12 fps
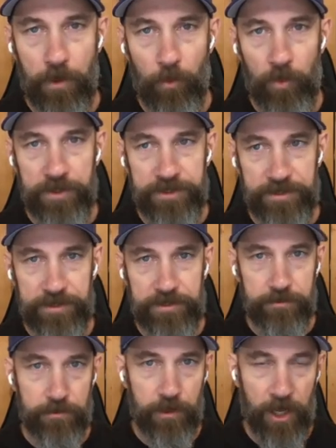which is
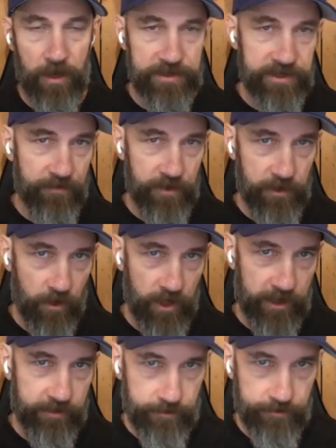a lot of the stuff that you don't
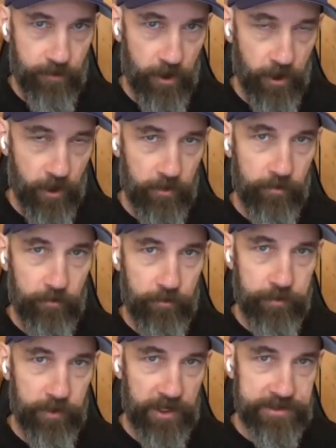like from FAR,
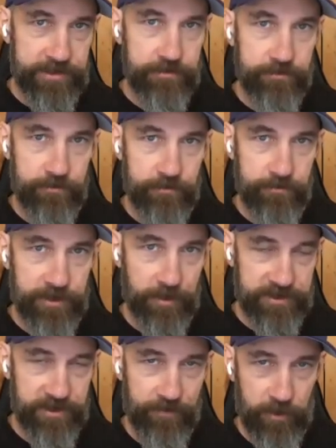plus some of
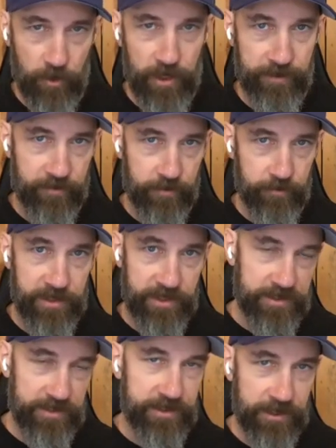the stuff that you don't like from
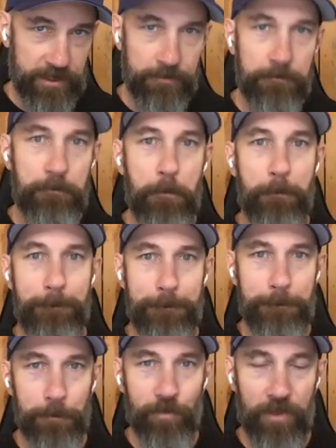BEC. They
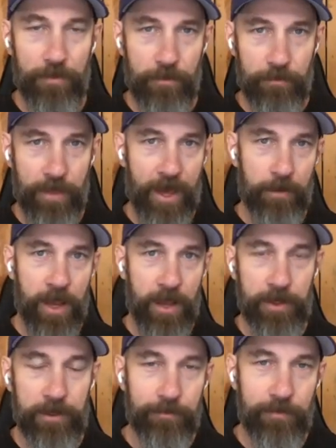had a
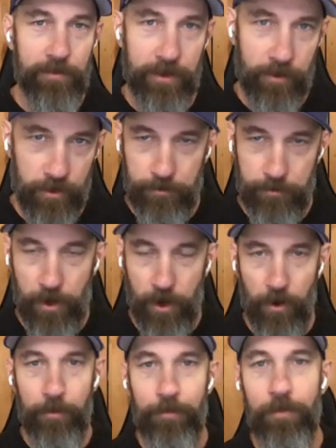baby. They called it
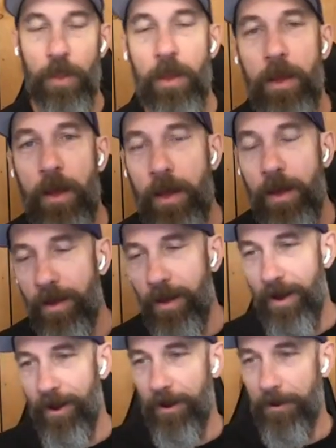BAR.
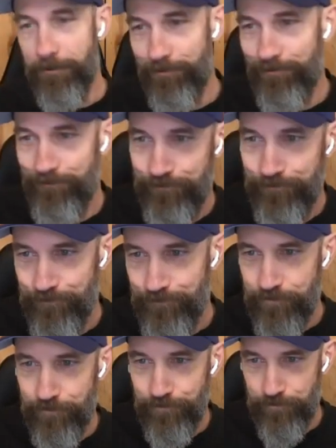
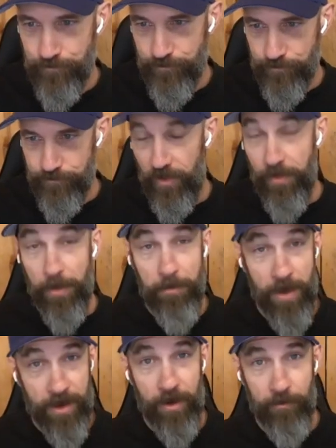They
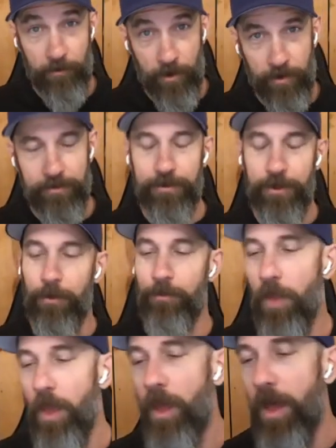met at a bar.
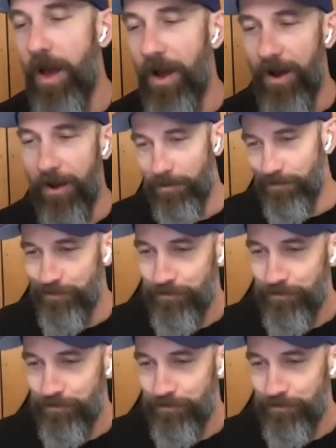And